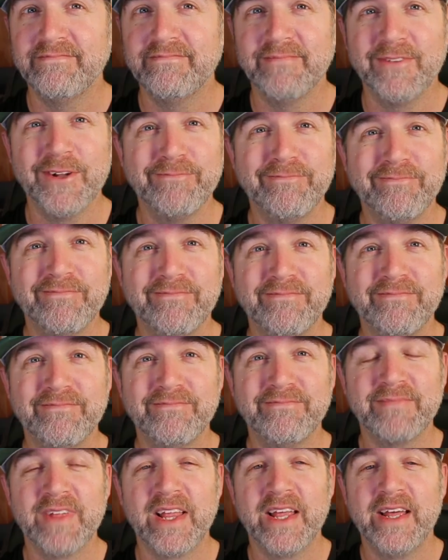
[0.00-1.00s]
No?
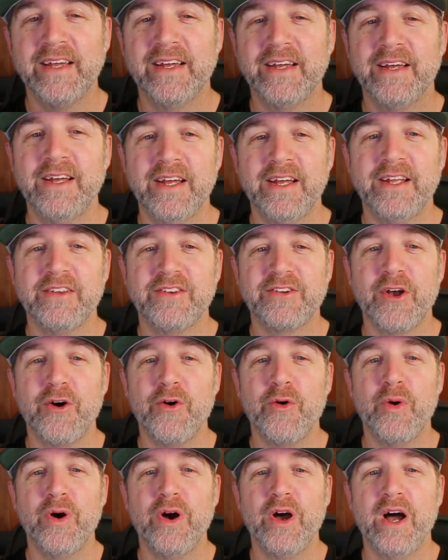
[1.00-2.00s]

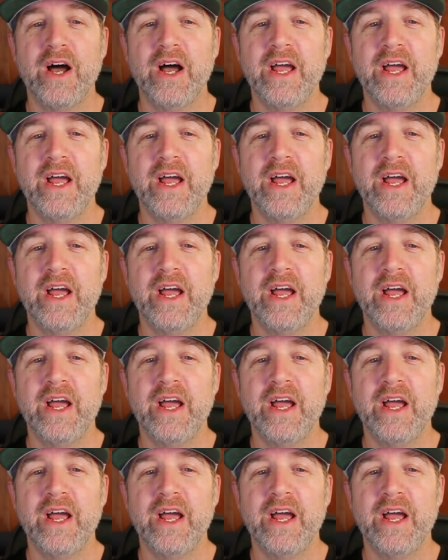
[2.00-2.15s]
So